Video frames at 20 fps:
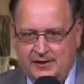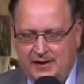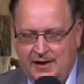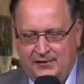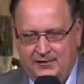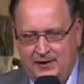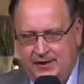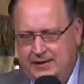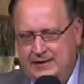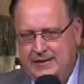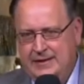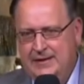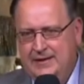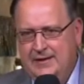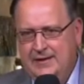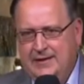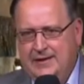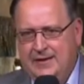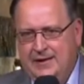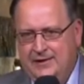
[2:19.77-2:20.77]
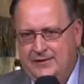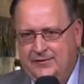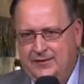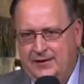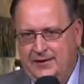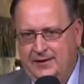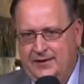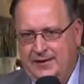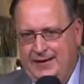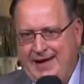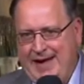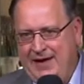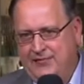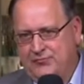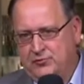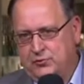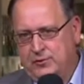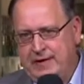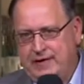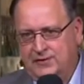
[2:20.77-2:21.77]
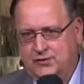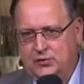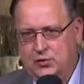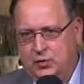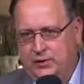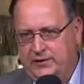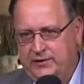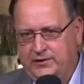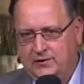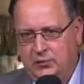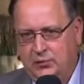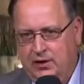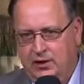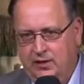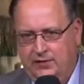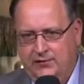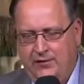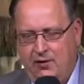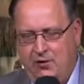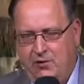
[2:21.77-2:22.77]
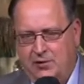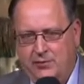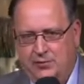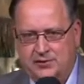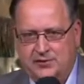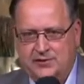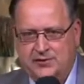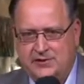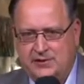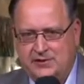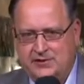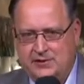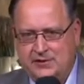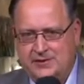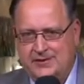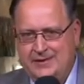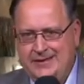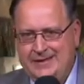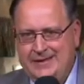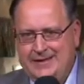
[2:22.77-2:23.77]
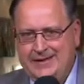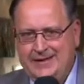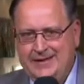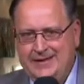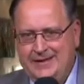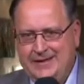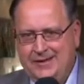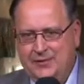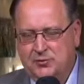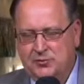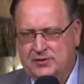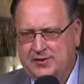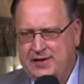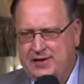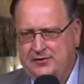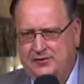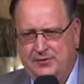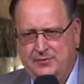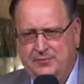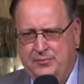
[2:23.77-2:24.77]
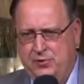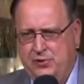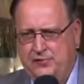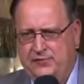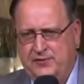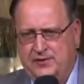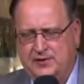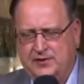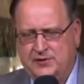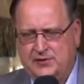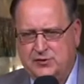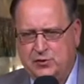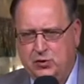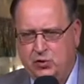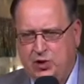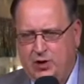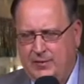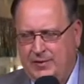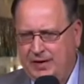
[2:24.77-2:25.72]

I think after that 2012 horrible season, it was kind of the perfect storm.